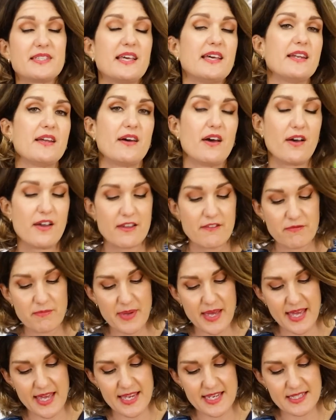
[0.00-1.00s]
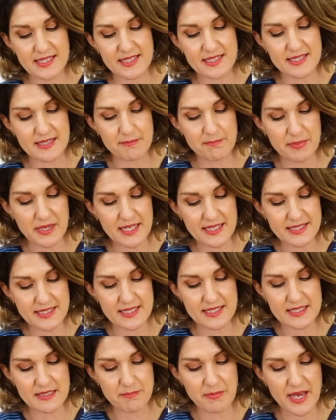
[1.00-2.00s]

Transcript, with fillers: And I've made a simplicity